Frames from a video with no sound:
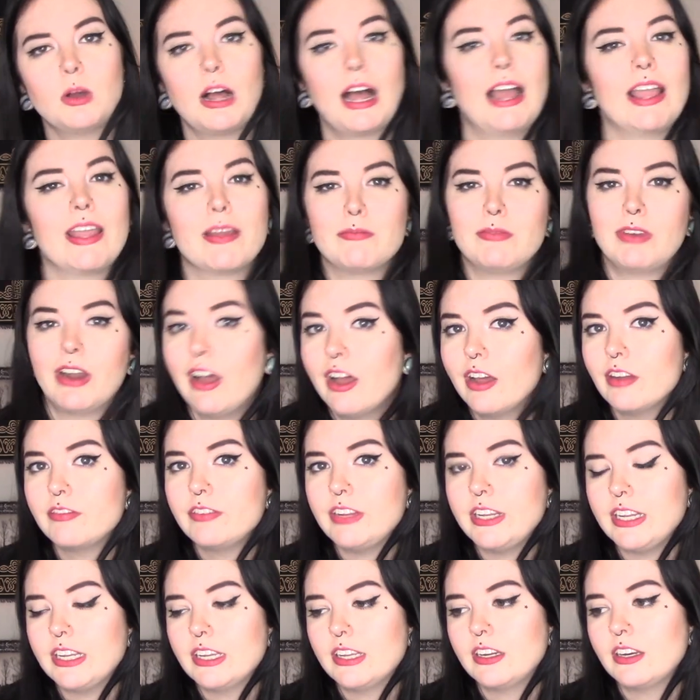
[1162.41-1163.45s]
I am not
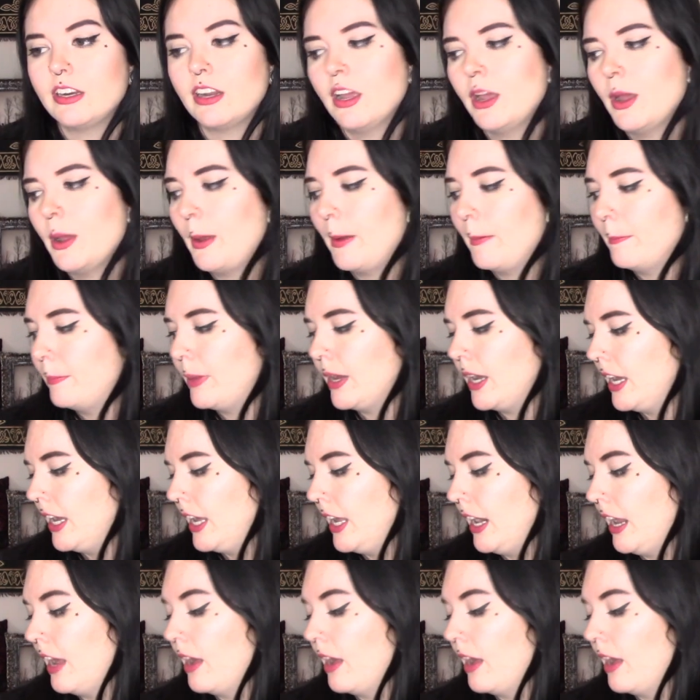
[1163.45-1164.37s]
vegan, but